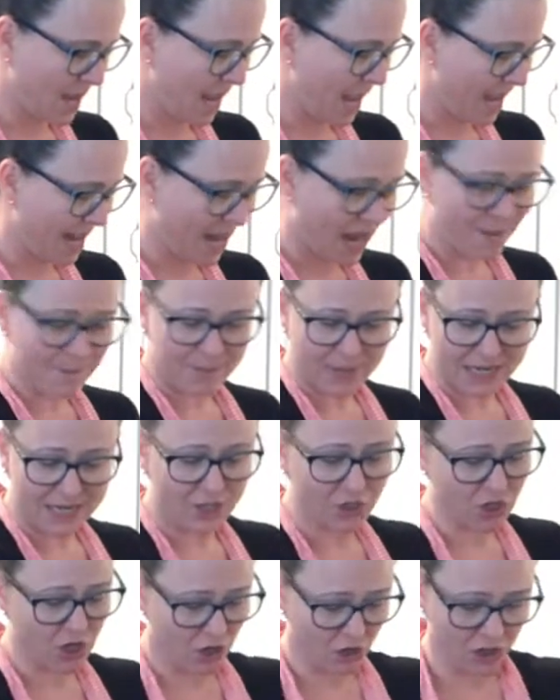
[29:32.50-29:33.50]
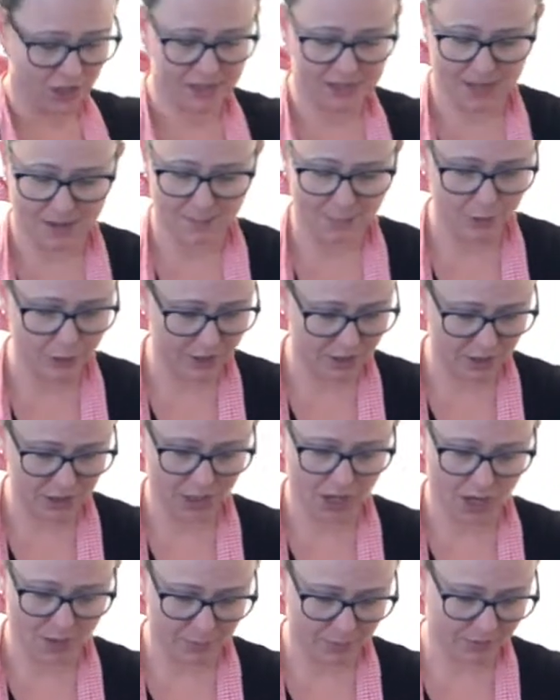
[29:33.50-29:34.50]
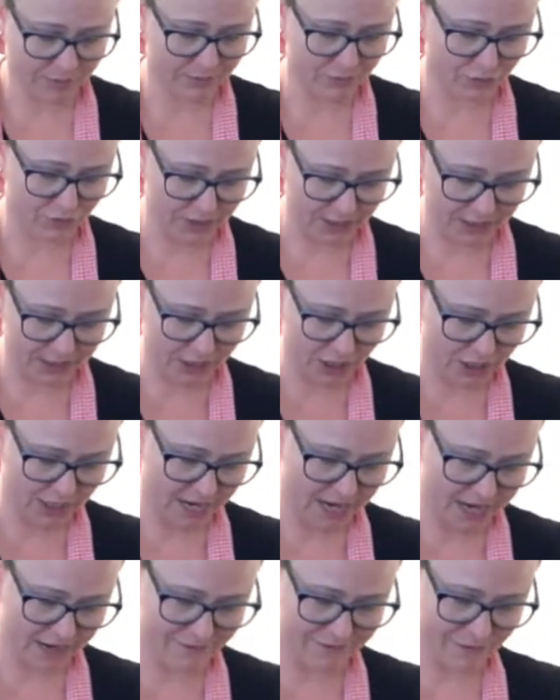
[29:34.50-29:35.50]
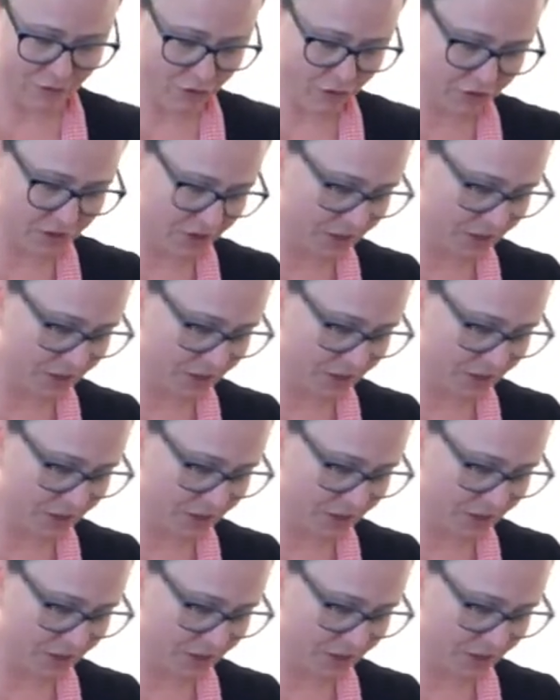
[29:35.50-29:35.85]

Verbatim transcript: And I'm being generous. I'm putting a couple of really good handfuls,